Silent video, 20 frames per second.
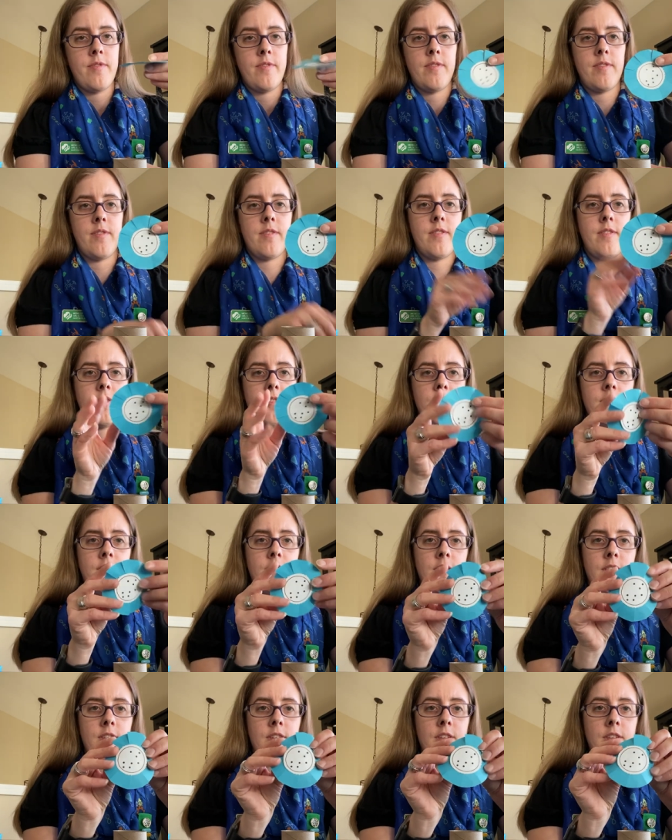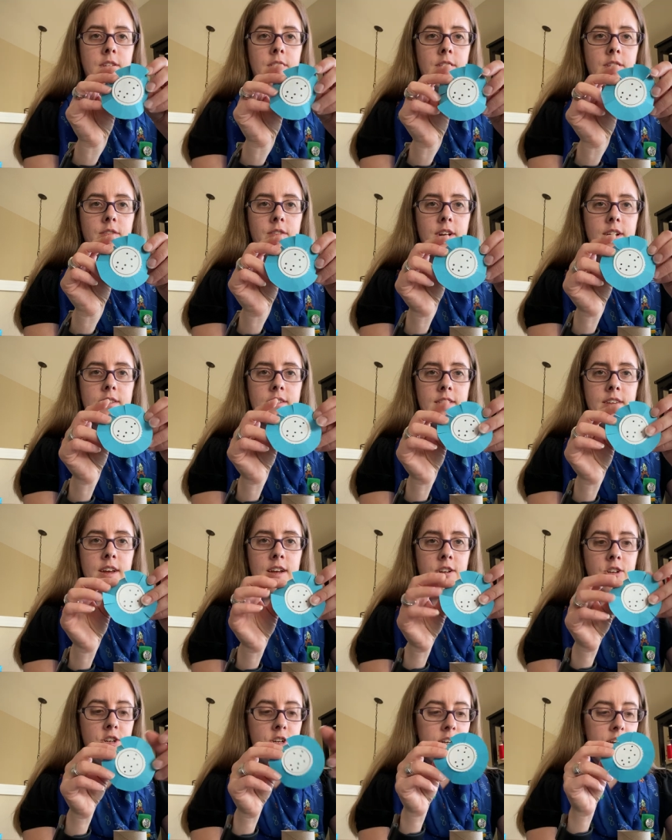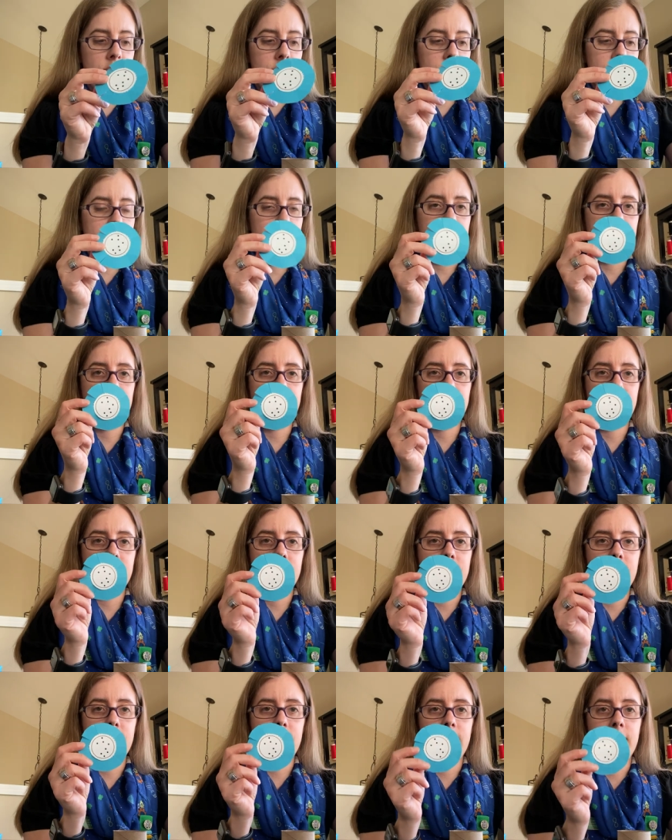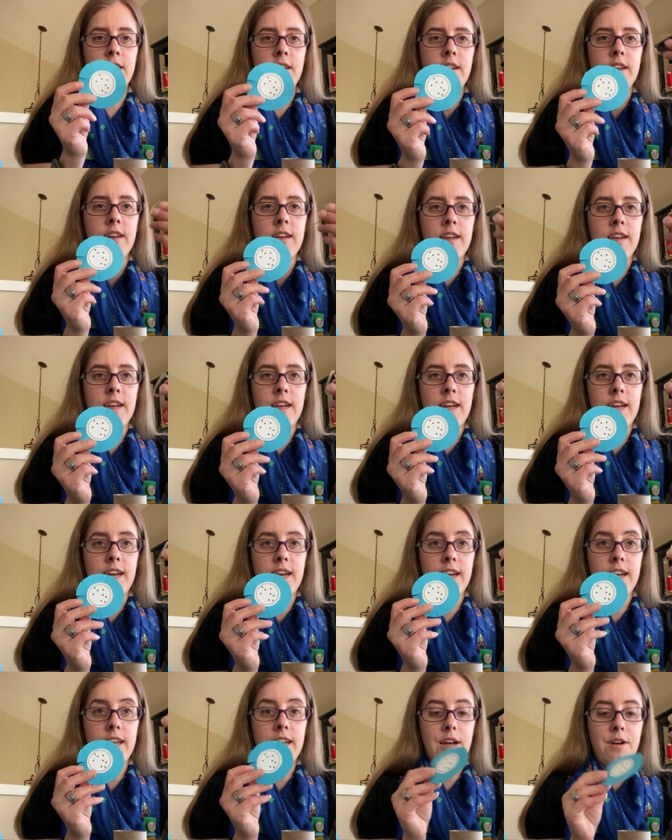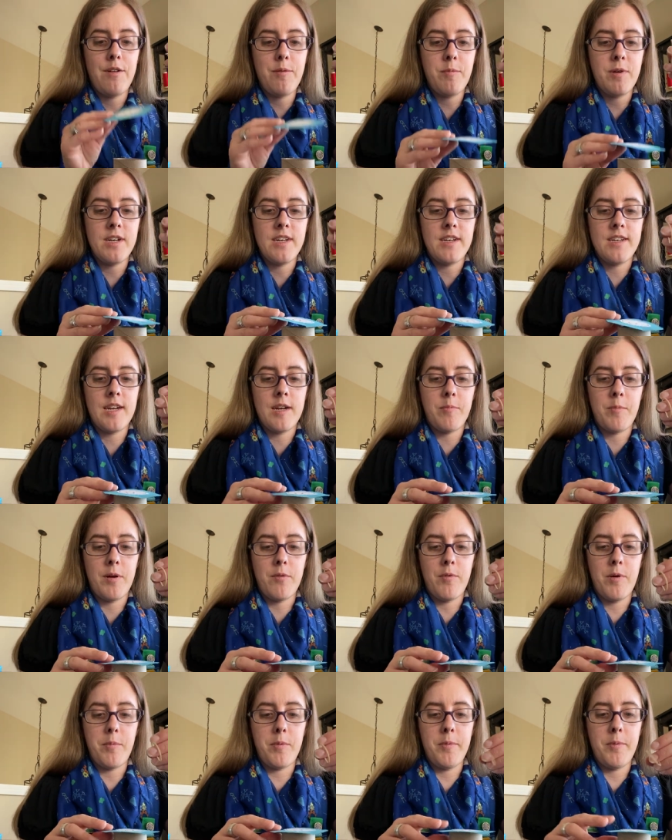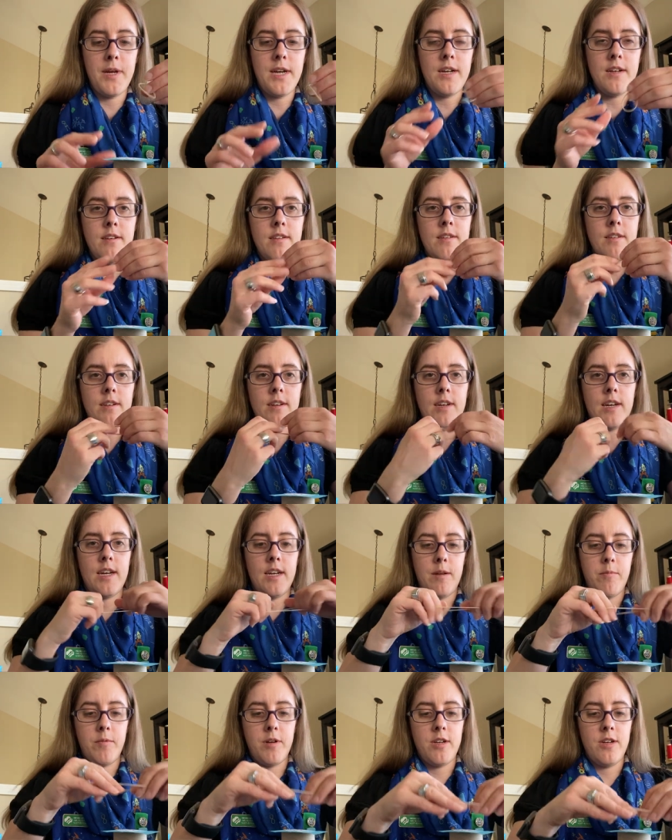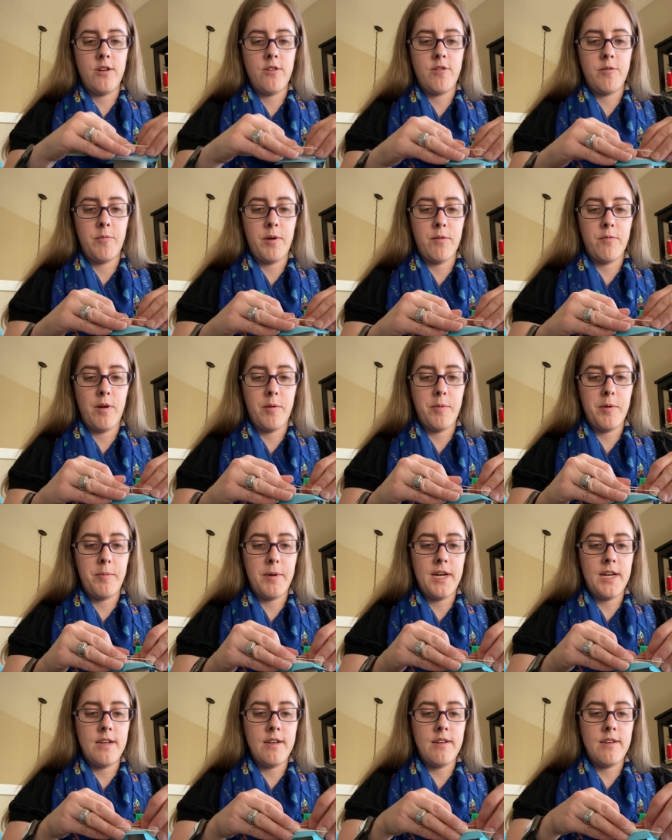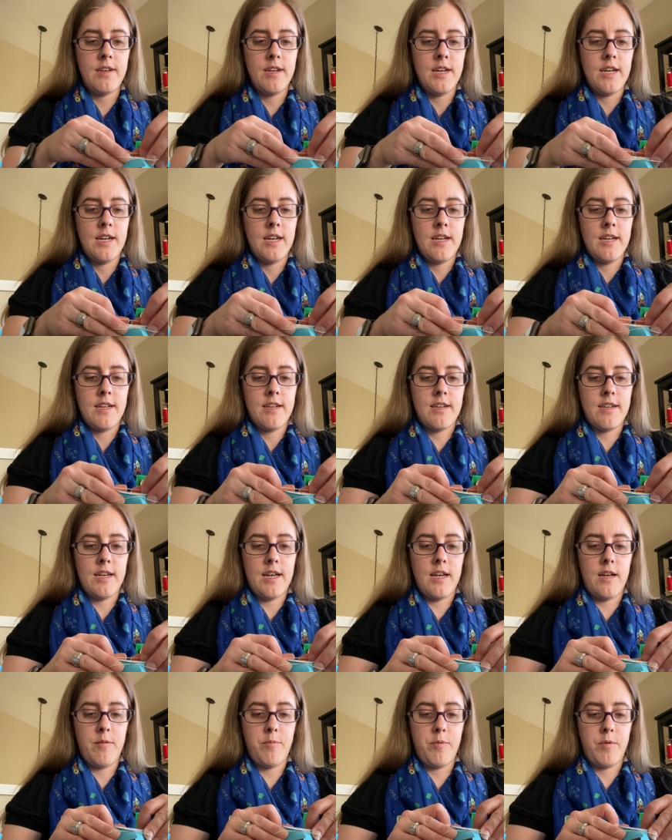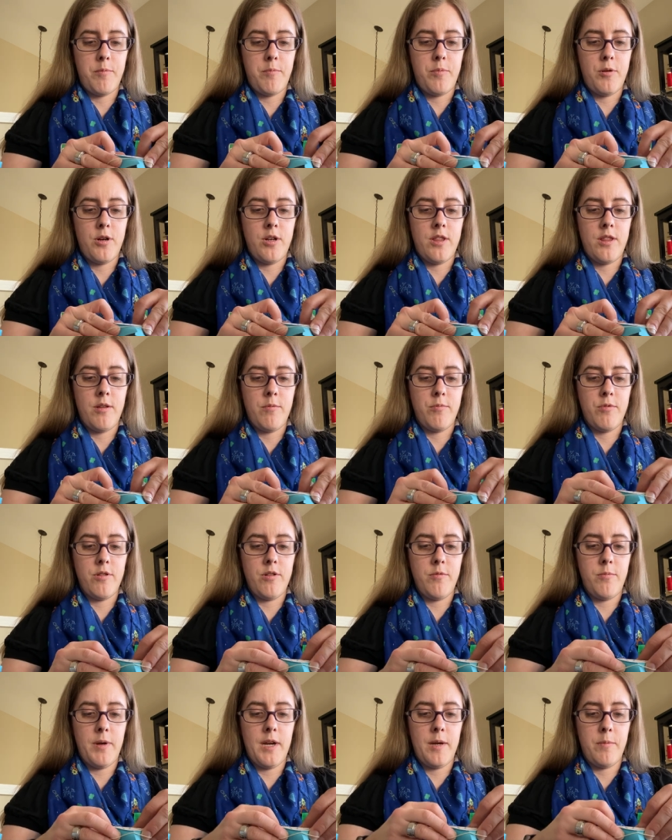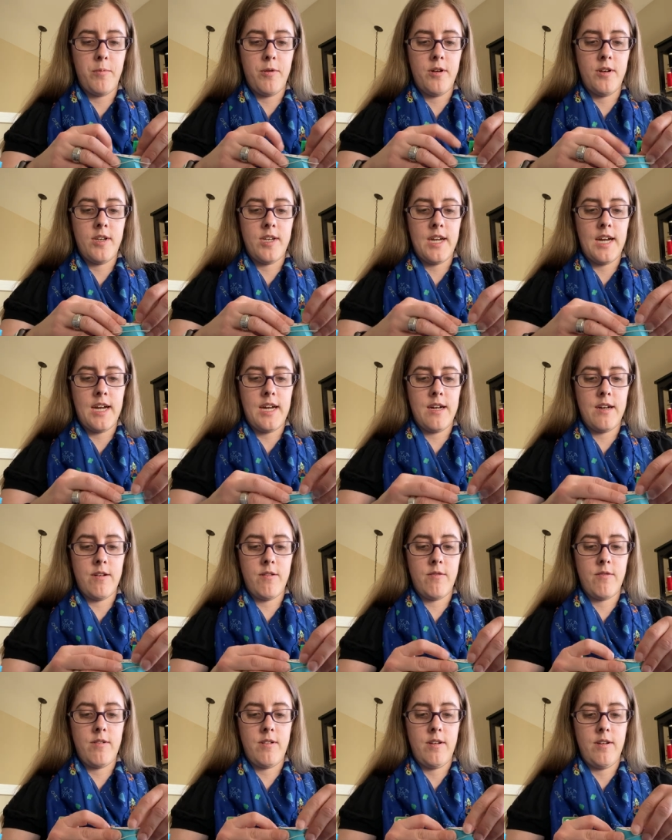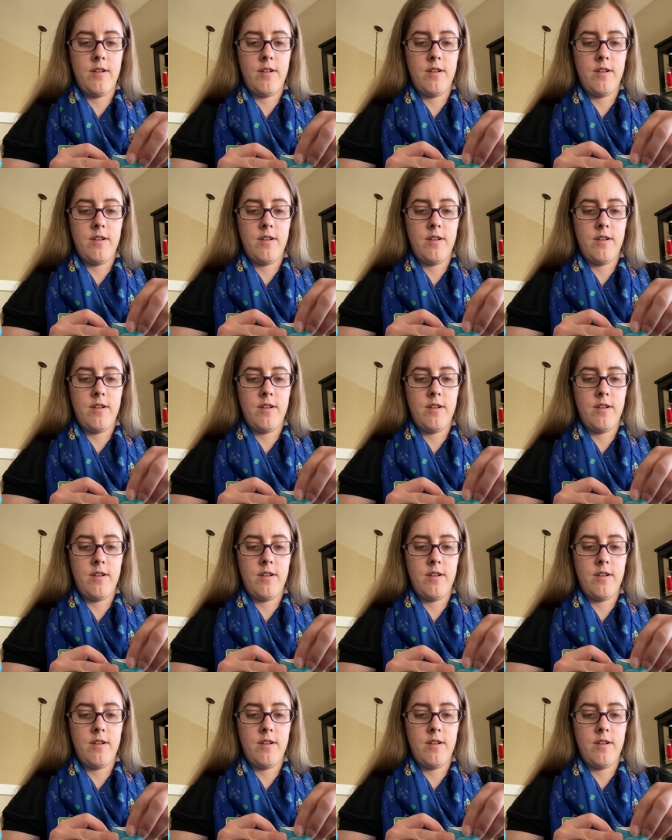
We've got Sagittarius. And now I'm going to take my rubber band and I'm going to use my rubber band to help put the blue paper down.